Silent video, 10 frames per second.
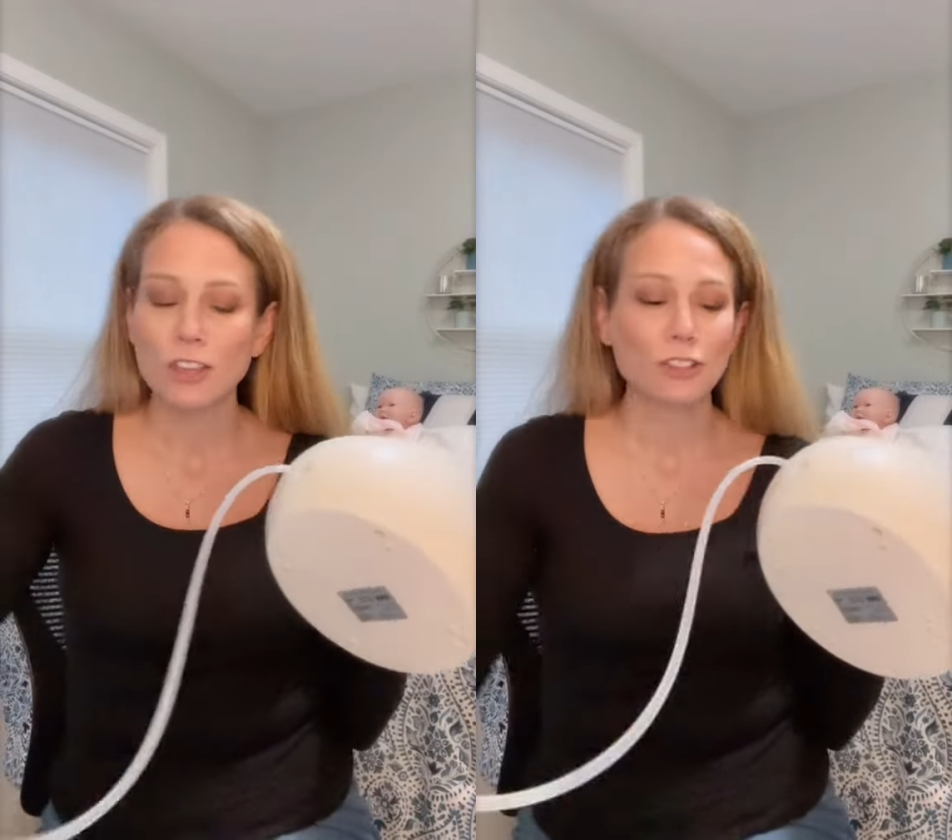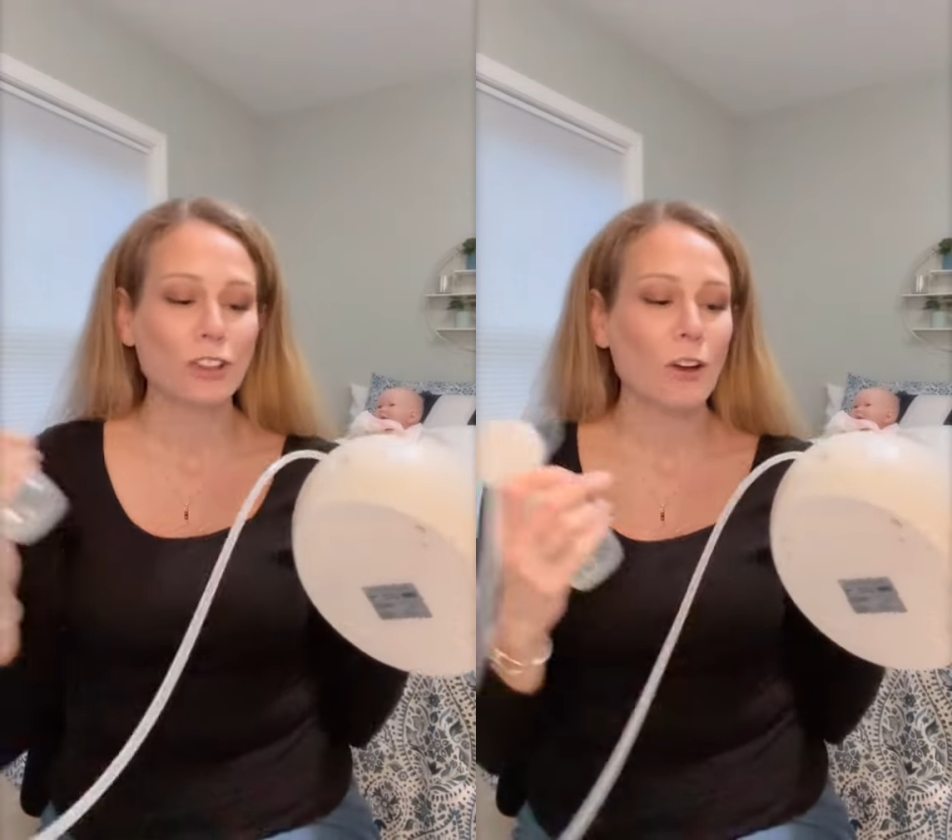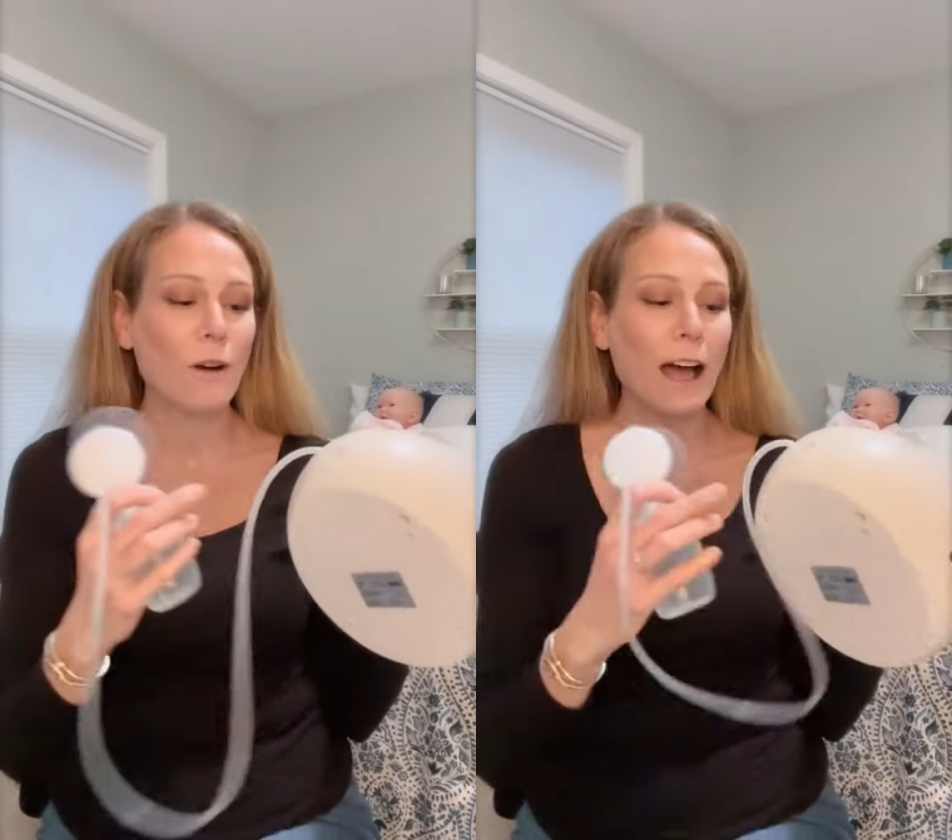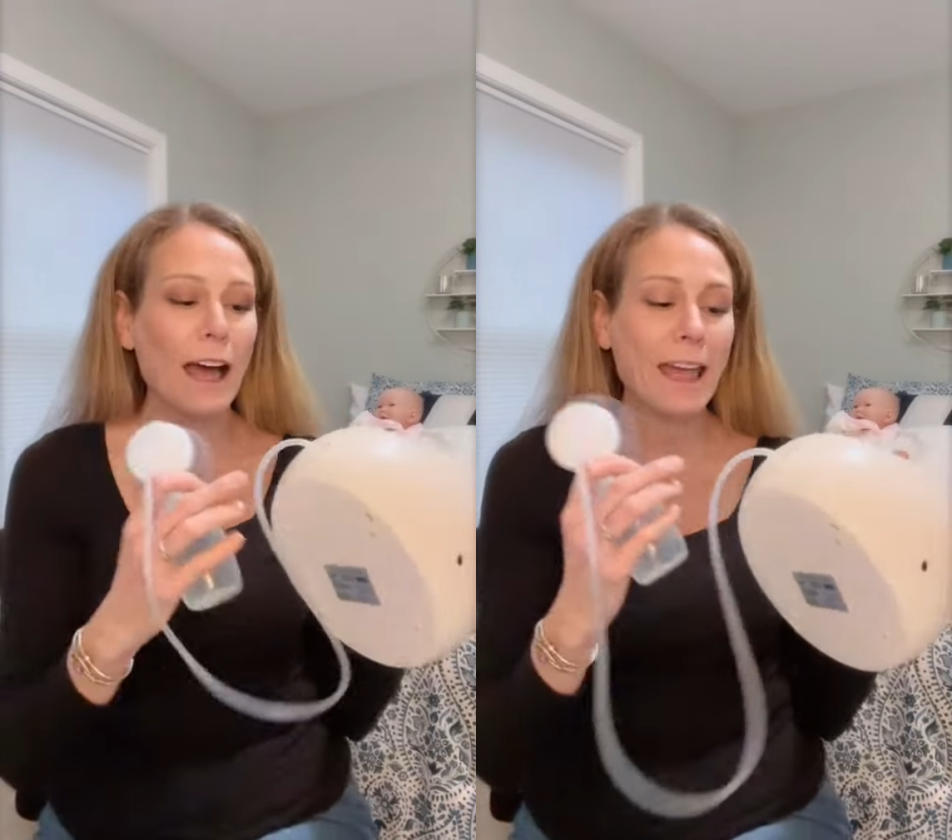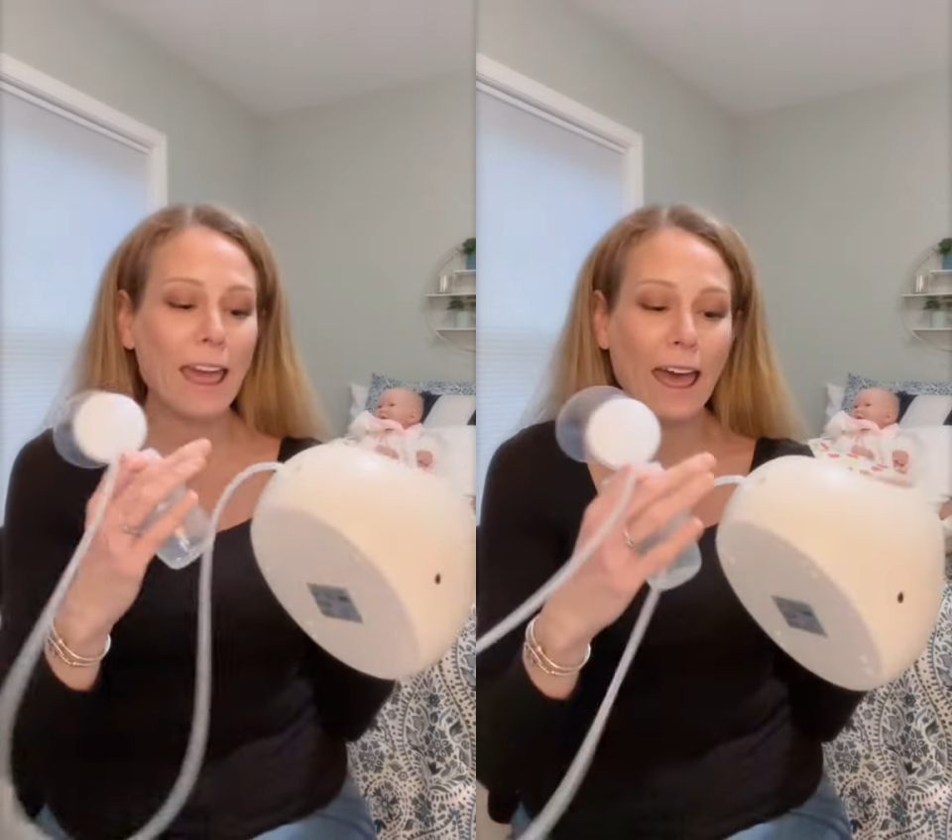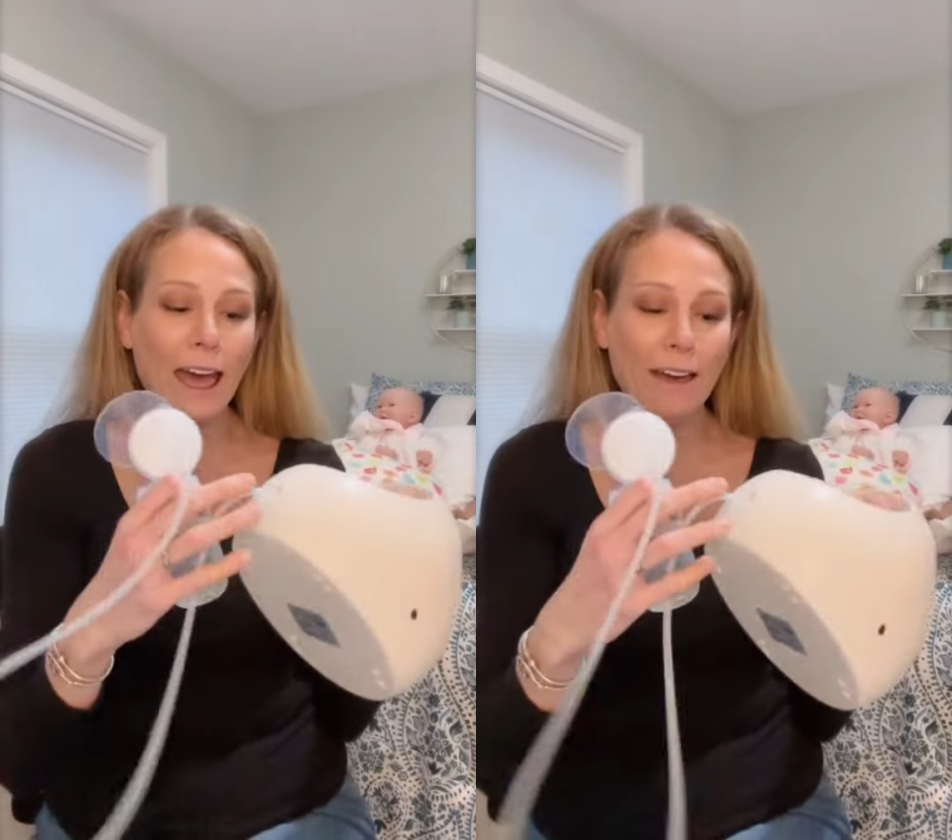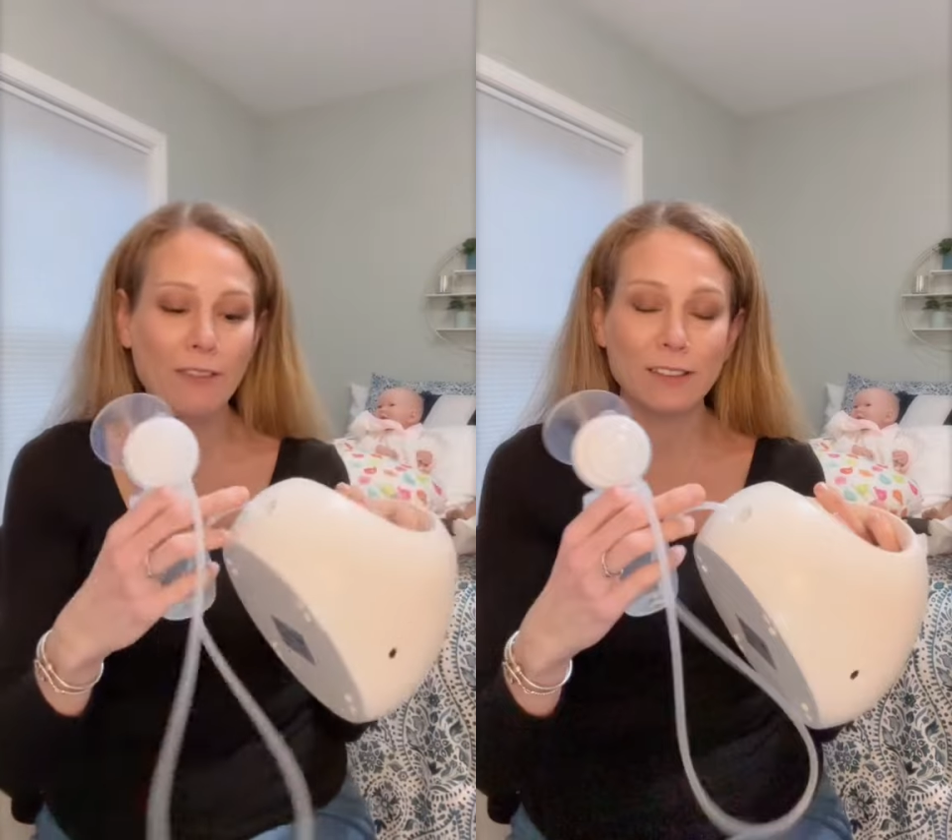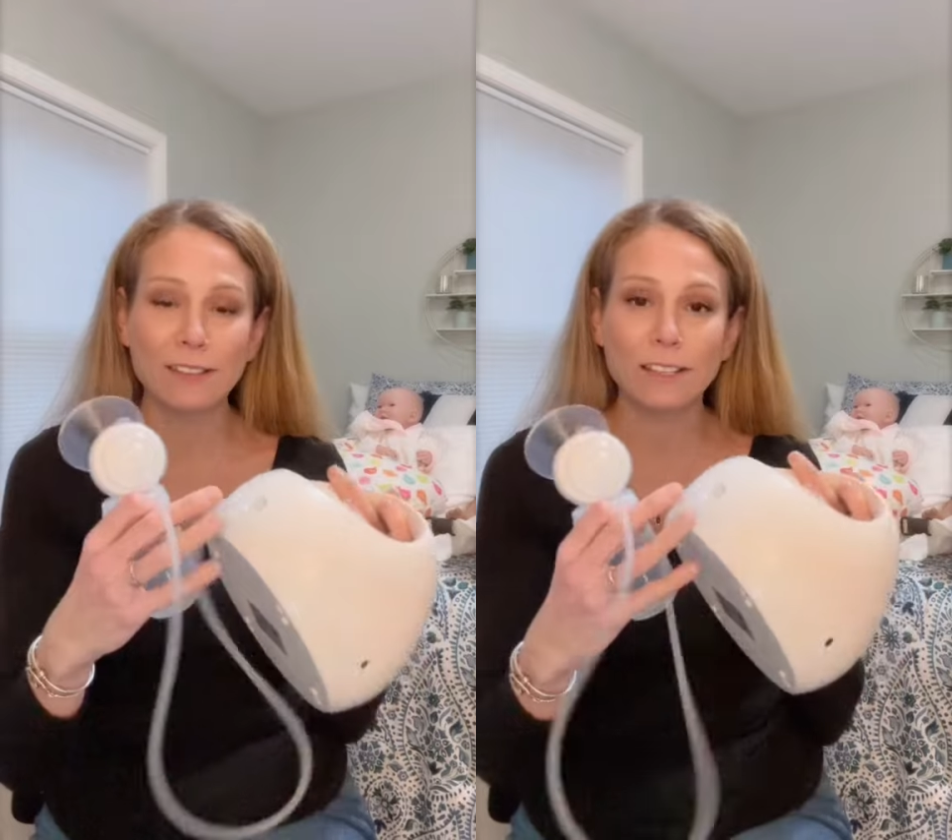So I
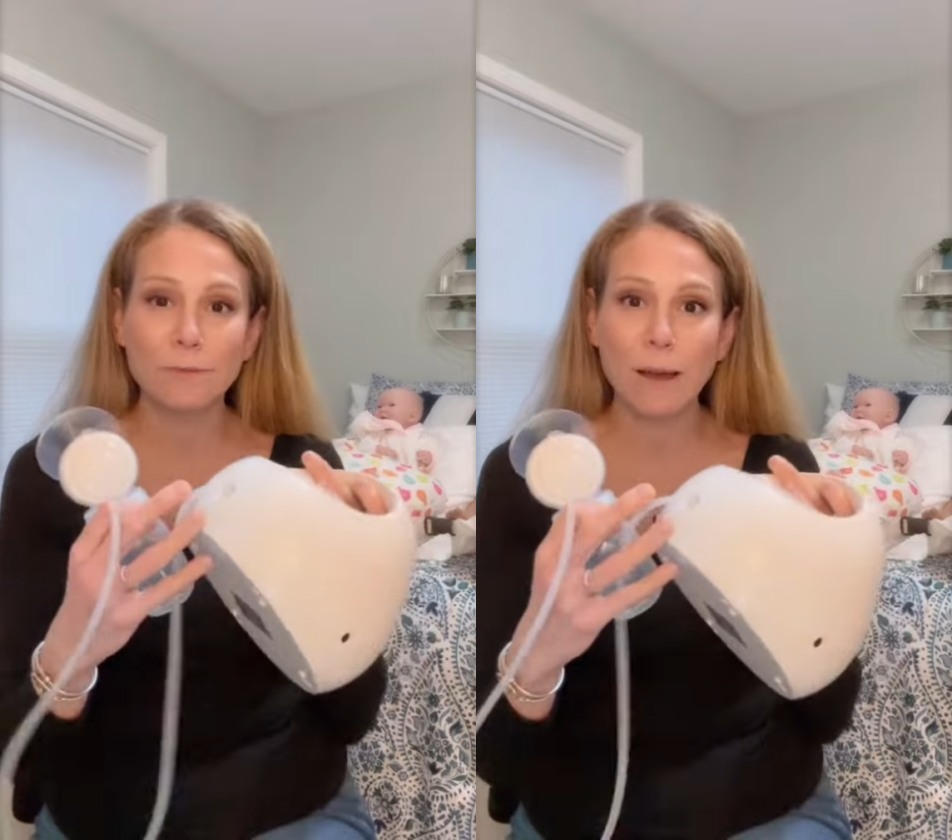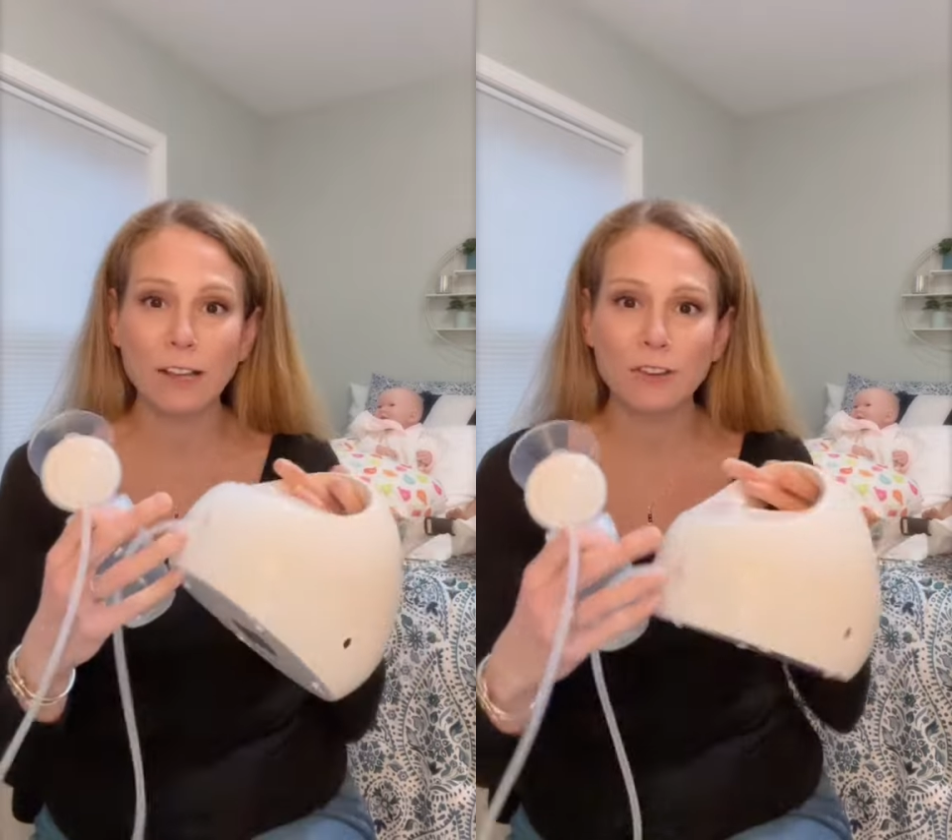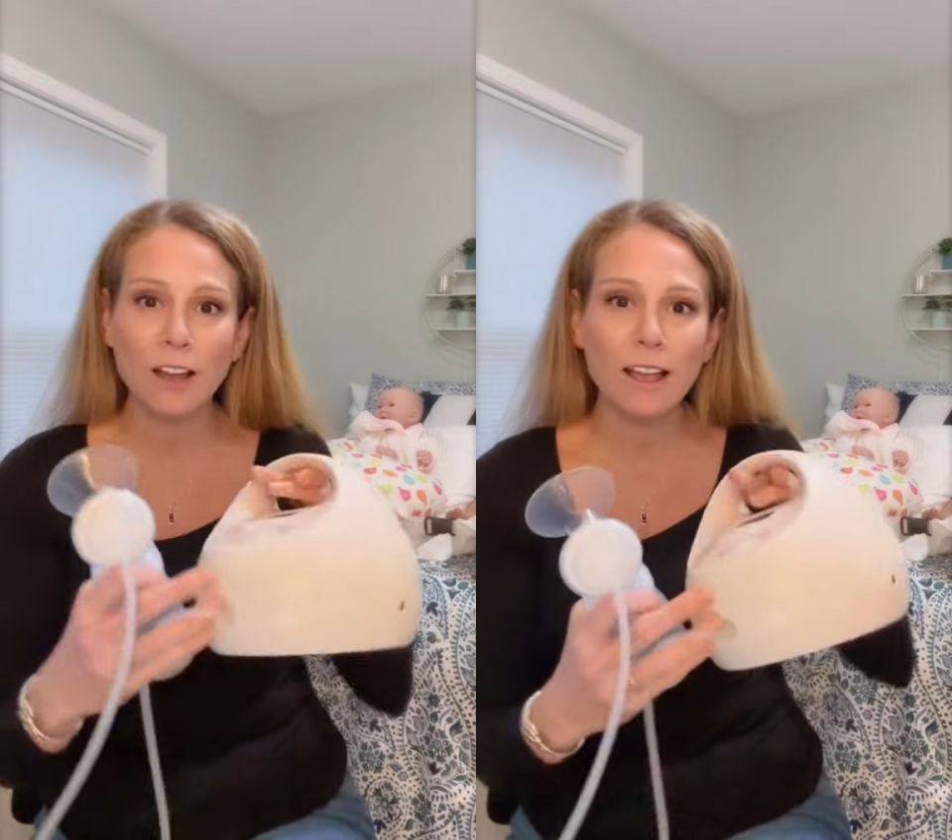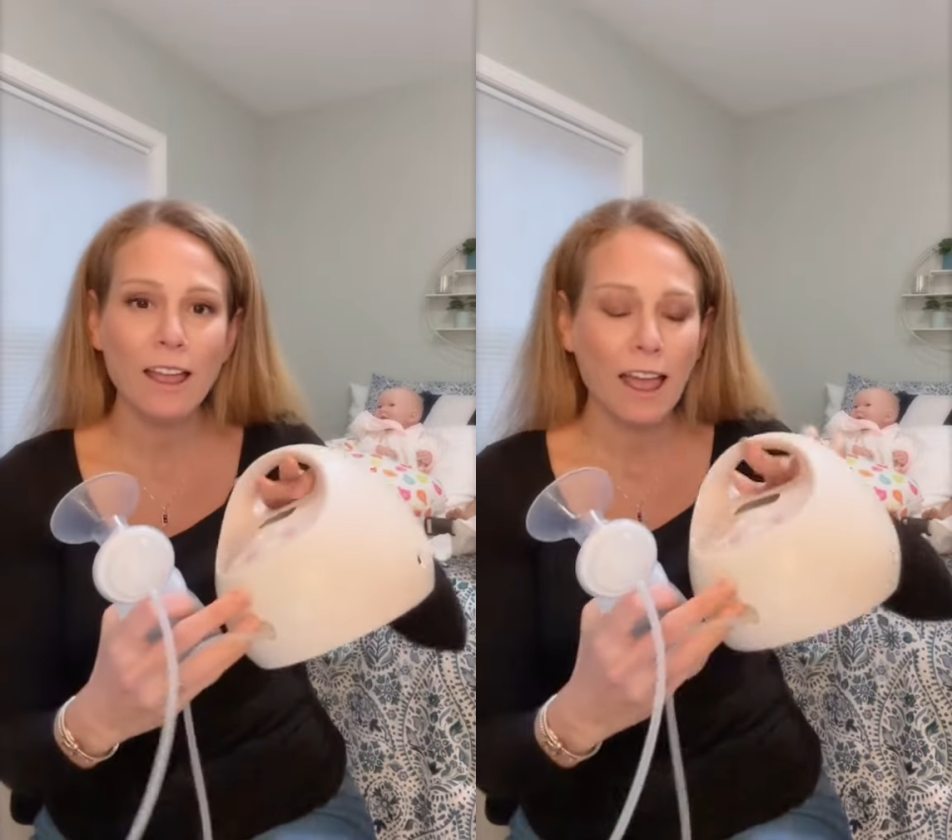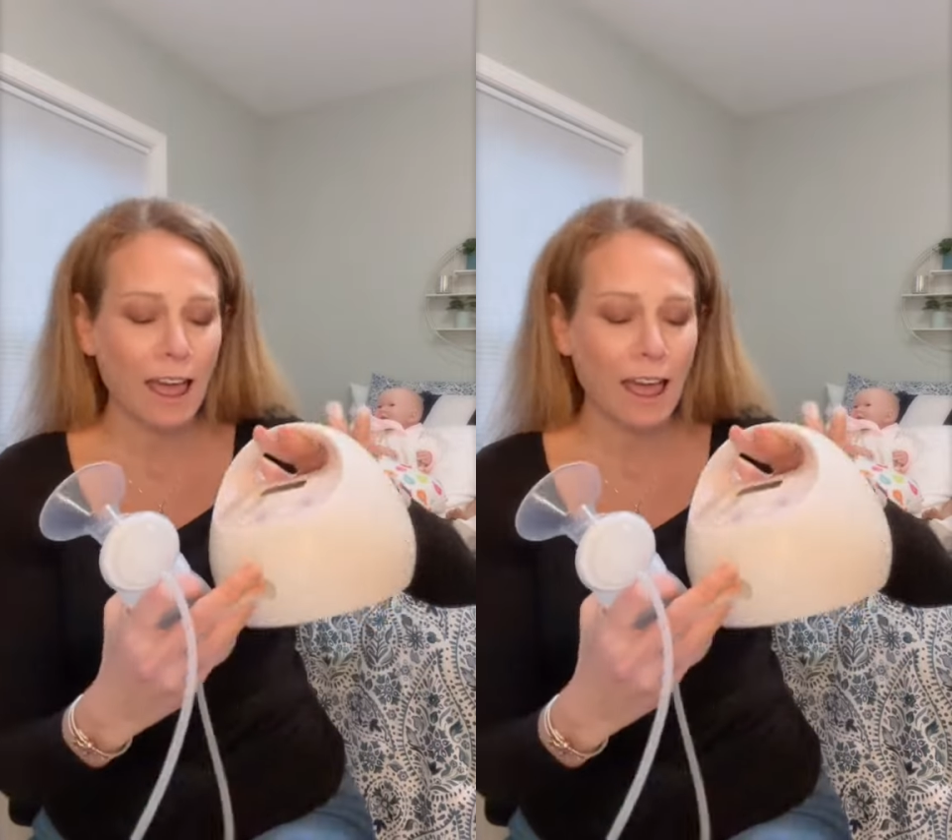have, this is the Spectra,